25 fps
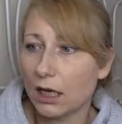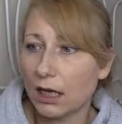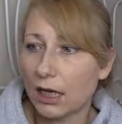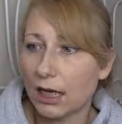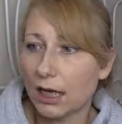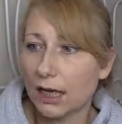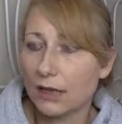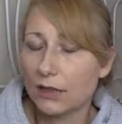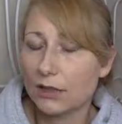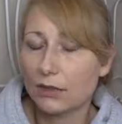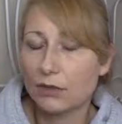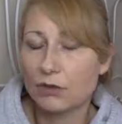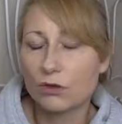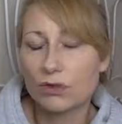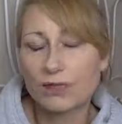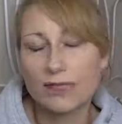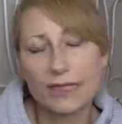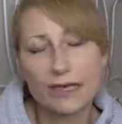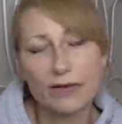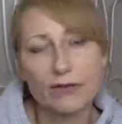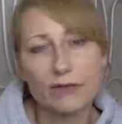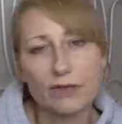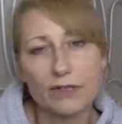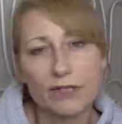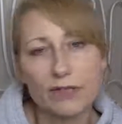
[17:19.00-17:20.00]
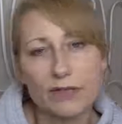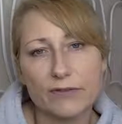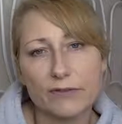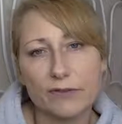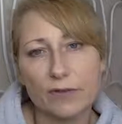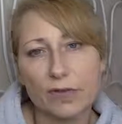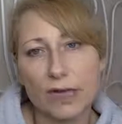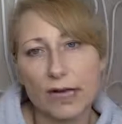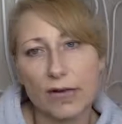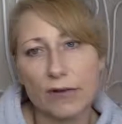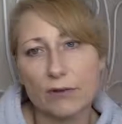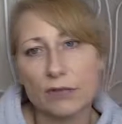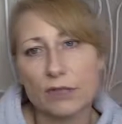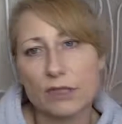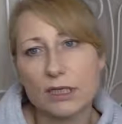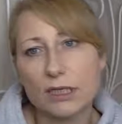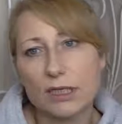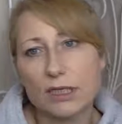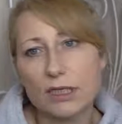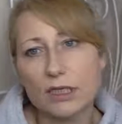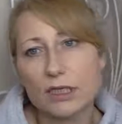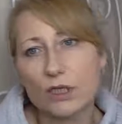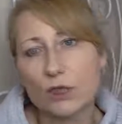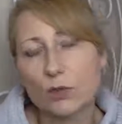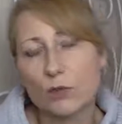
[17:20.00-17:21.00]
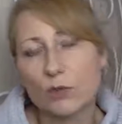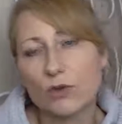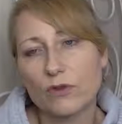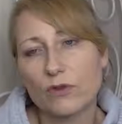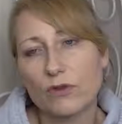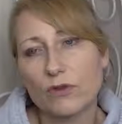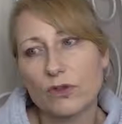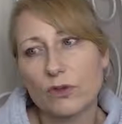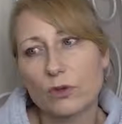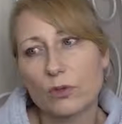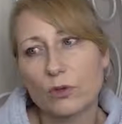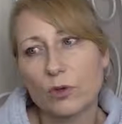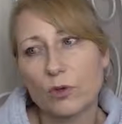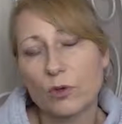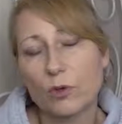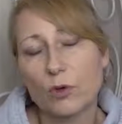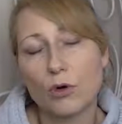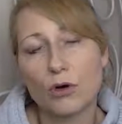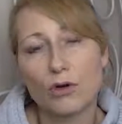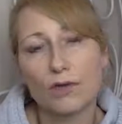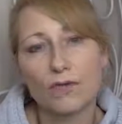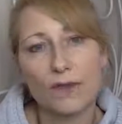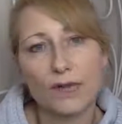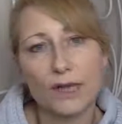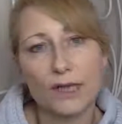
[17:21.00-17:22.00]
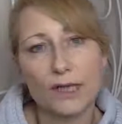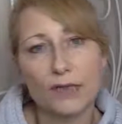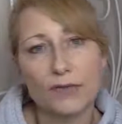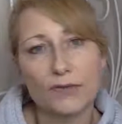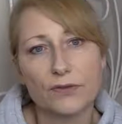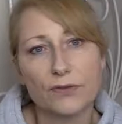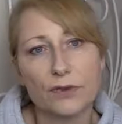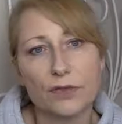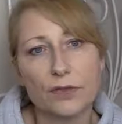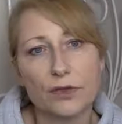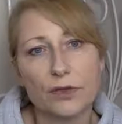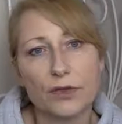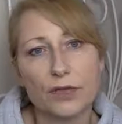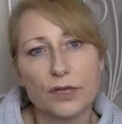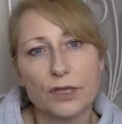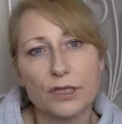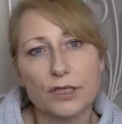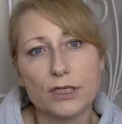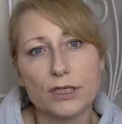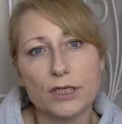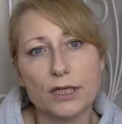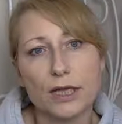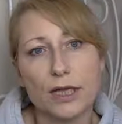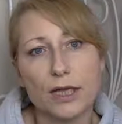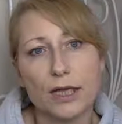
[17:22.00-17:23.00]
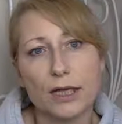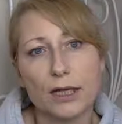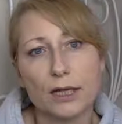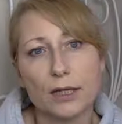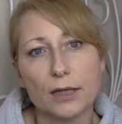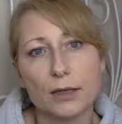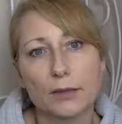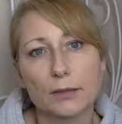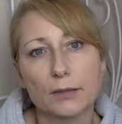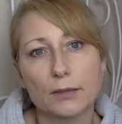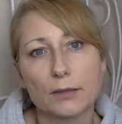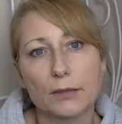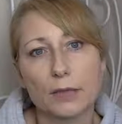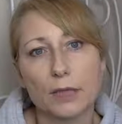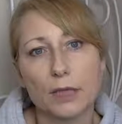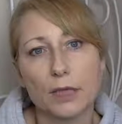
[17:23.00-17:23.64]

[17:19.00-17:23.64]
I saw several different counsellors. Some of them were more effective than others. Um,